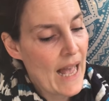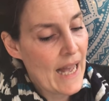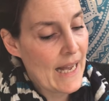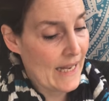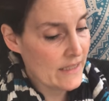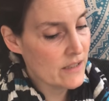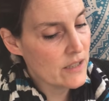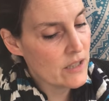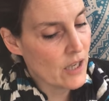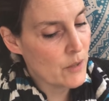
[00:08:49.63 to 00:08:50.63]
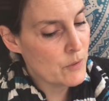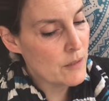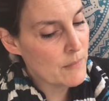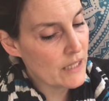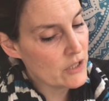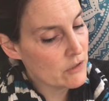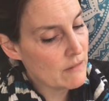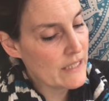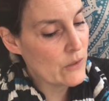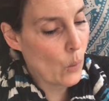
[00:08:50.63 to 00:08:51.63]
And the time when you managed to
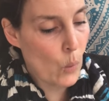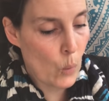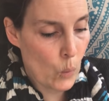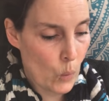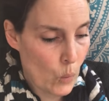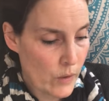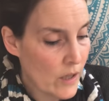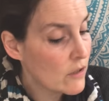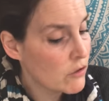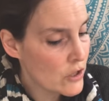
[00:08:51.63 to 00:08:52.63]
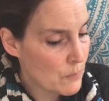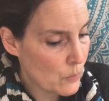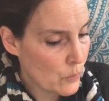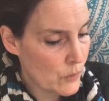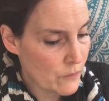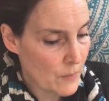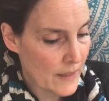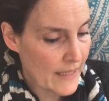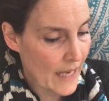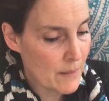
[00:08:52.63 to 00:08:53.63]
release all the lacrosse balls from the
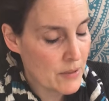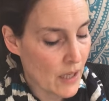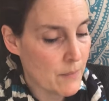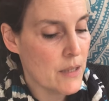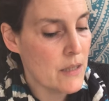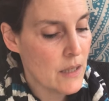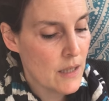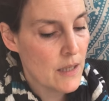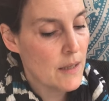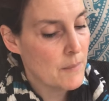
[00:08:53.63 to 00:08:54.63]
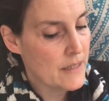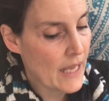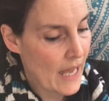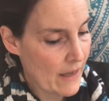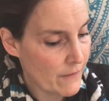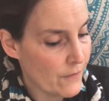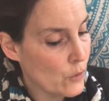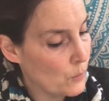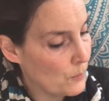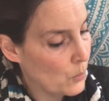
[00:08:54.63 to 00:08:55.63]
games cupboard, Miss Heff,
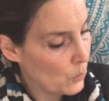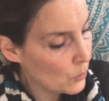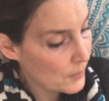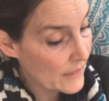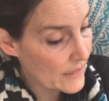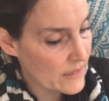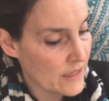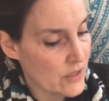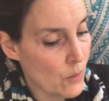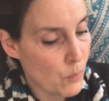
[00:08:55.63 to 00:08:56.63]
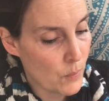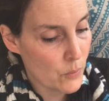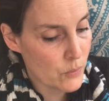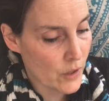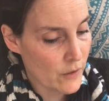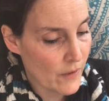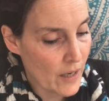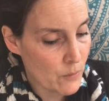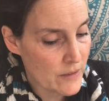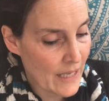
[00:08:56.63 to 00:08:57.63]
your poor PE teacher, wobbled over
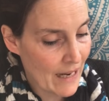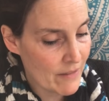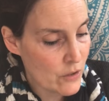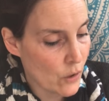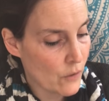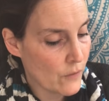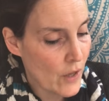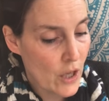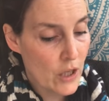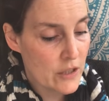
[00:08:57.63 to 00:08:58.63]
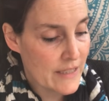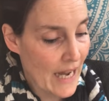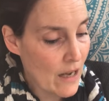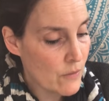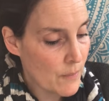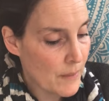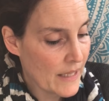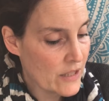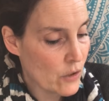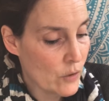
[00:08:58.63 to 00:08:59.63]
and was carried off down the
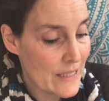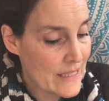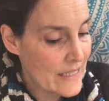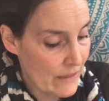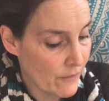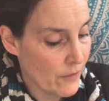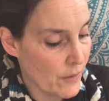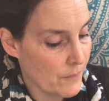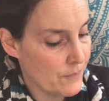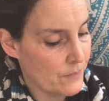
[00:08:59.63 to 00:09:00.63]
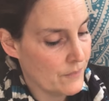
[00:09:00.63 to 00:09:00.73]
pitch on a sea of them.